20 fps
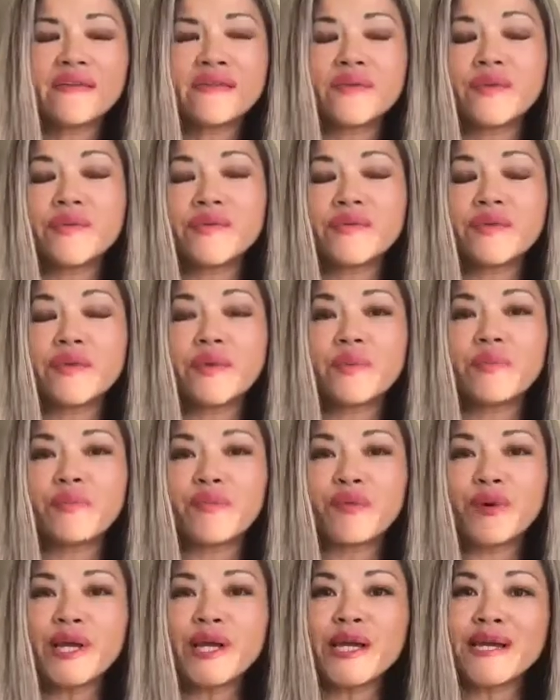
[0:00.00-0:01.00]
the
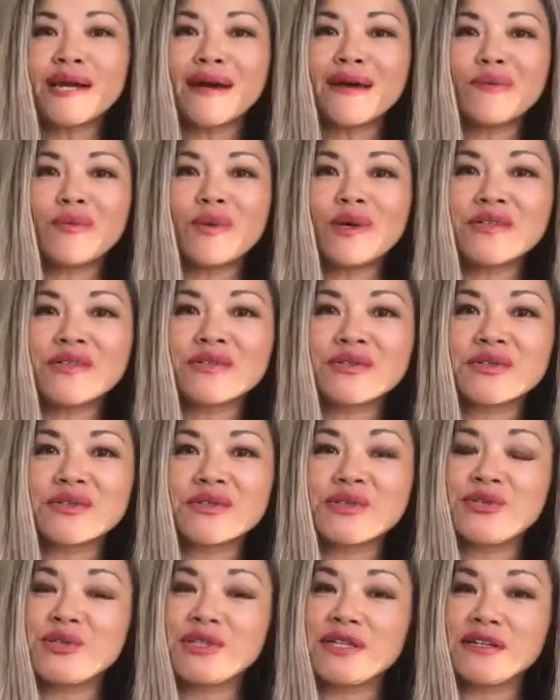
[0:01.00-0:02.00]
pre-cut ones are
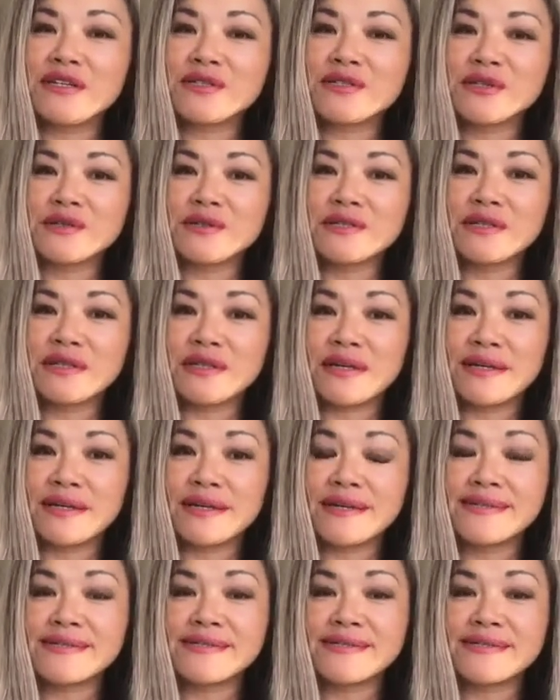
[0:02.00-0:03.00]
treated internally
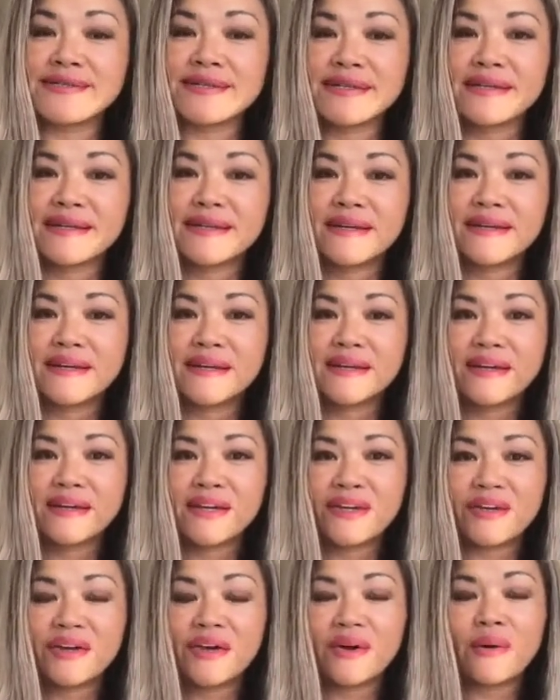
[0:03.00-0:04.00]
because
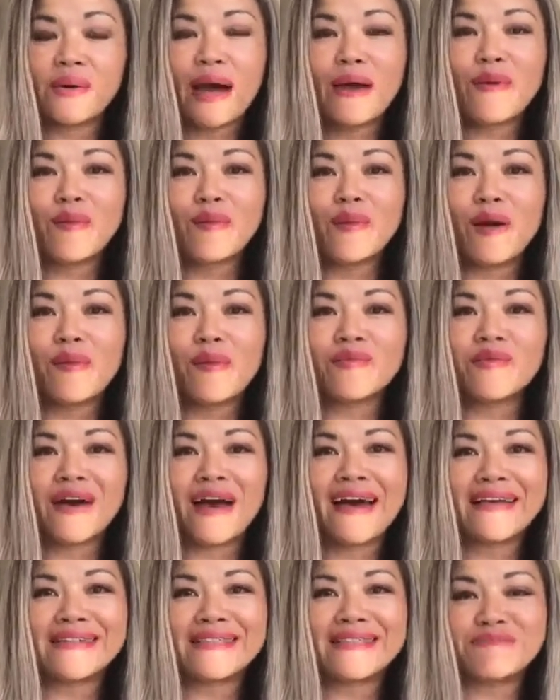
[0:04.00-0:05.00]

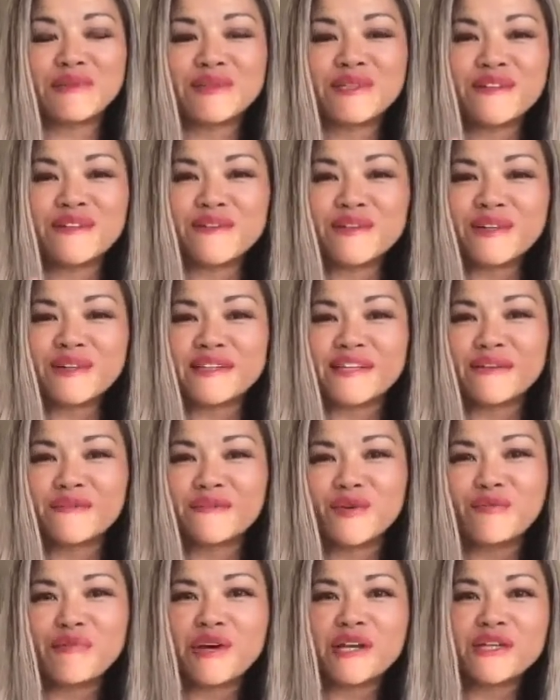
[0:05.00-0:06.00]
I specifically, if
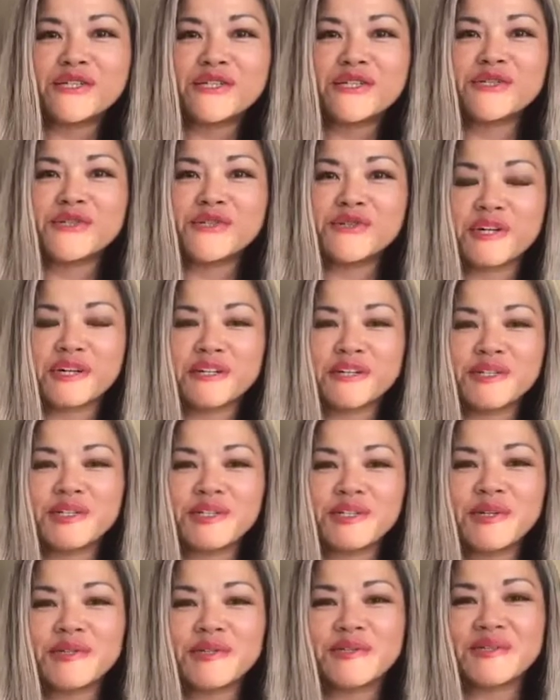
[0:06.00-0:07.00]
you mentioned Trader
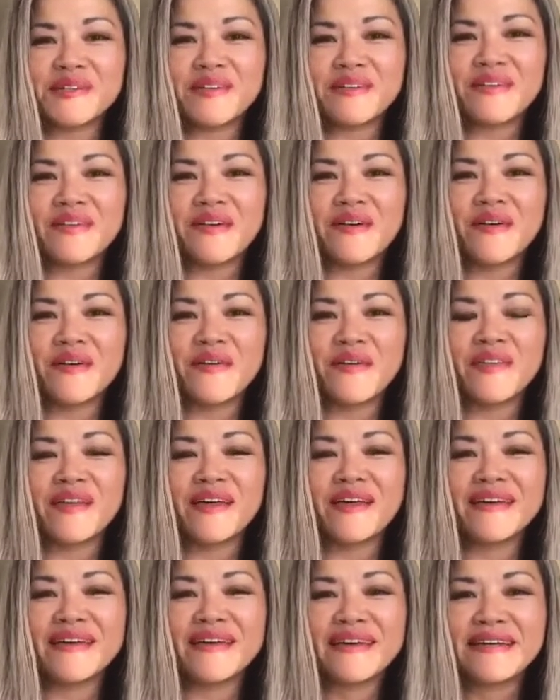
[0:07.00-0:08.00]
Joe's, they're
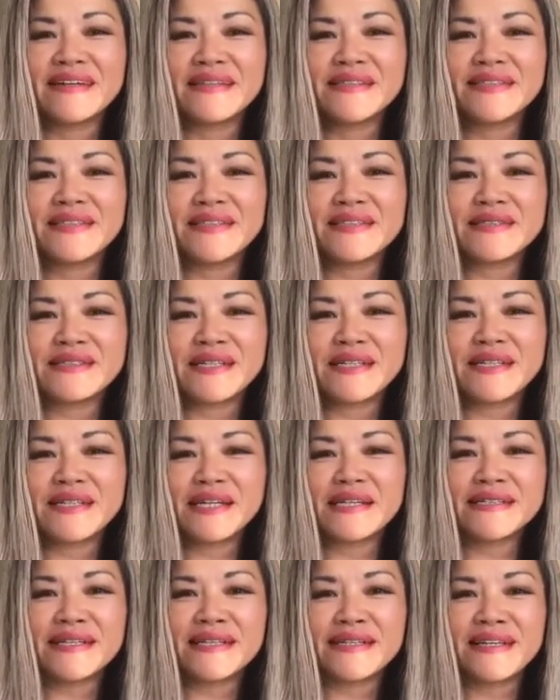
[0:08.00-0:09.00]
the
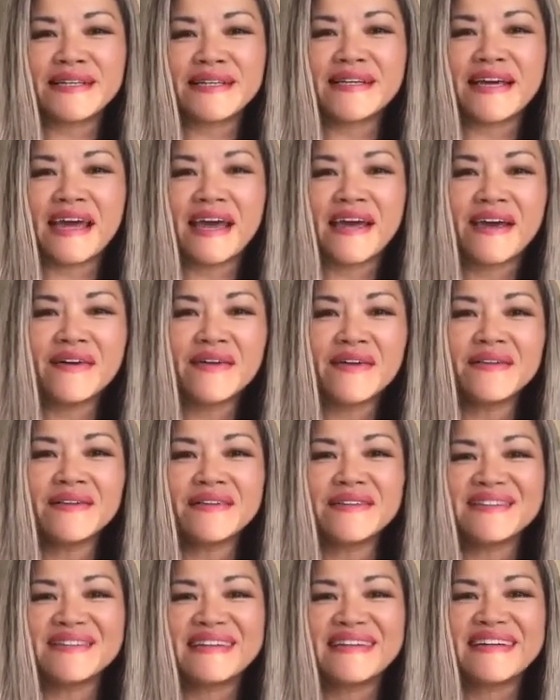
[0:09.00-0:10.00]
Tuscany kale.
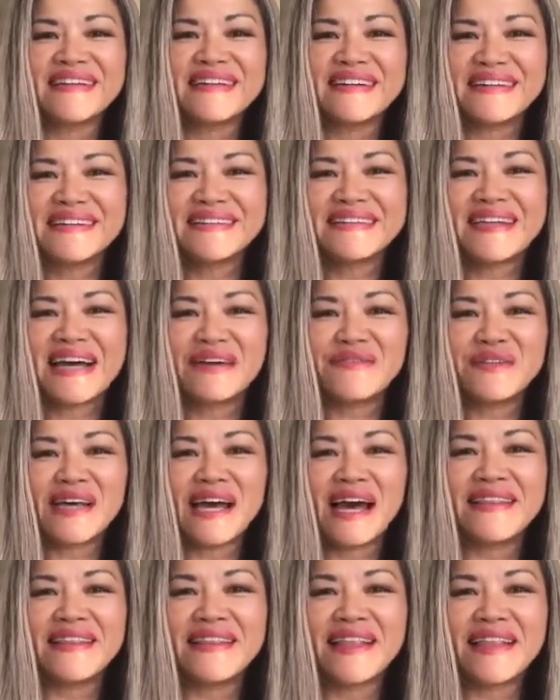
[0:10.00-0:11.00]
Have you
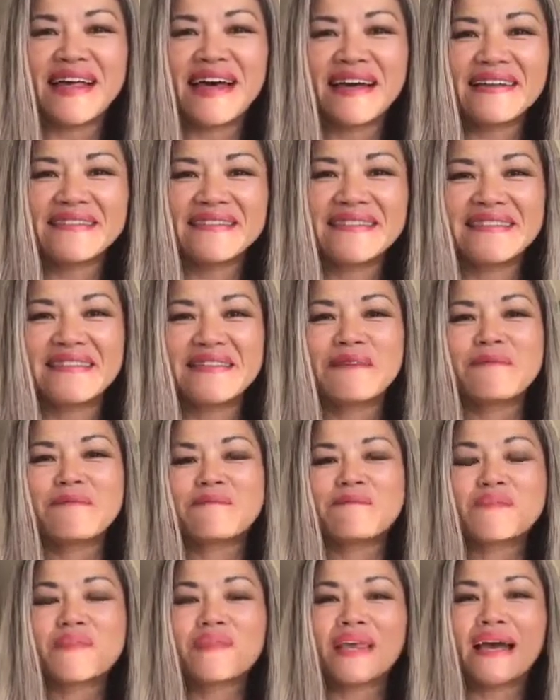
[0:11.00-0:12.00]
had that?
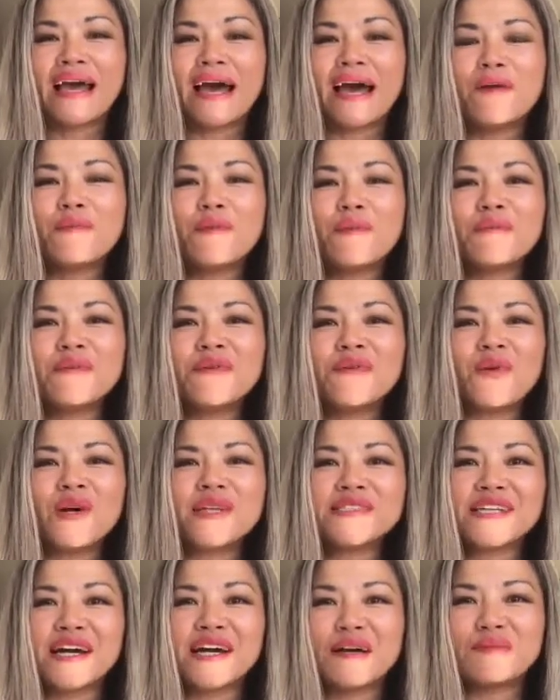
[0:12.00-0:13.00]
I remember one
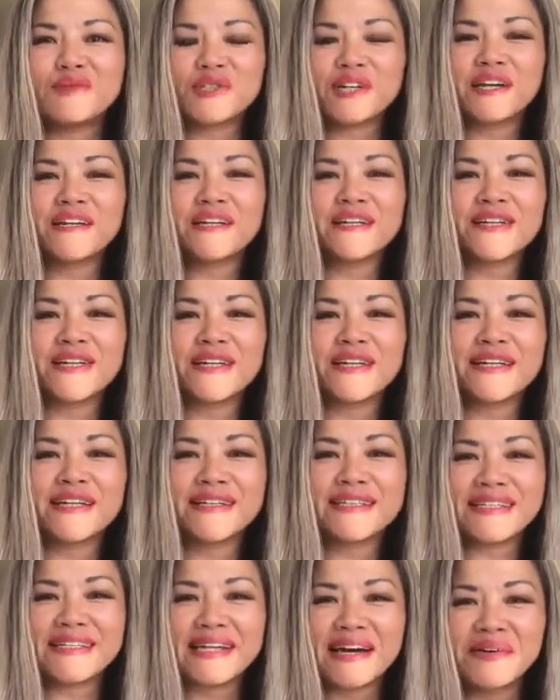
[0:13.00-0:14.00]
time trying to cook it
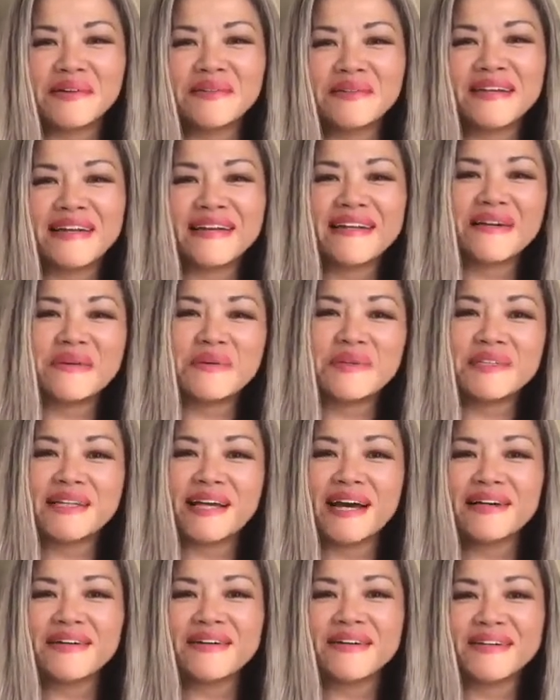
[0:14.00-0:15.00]
down and it would
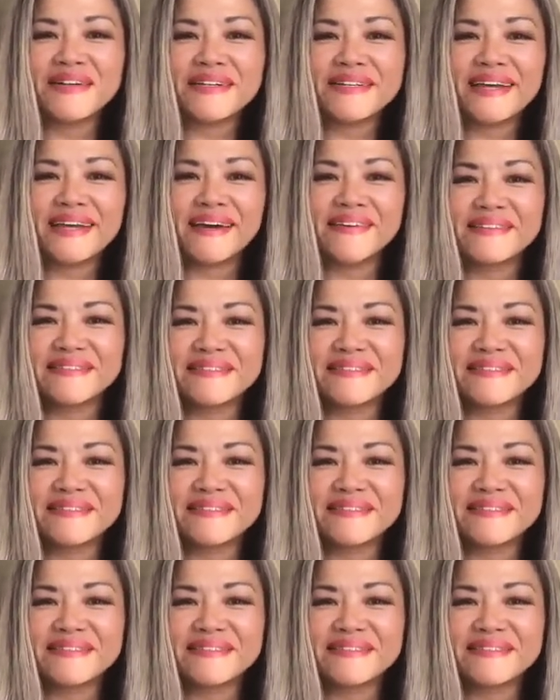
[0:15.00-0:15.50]
not cook down.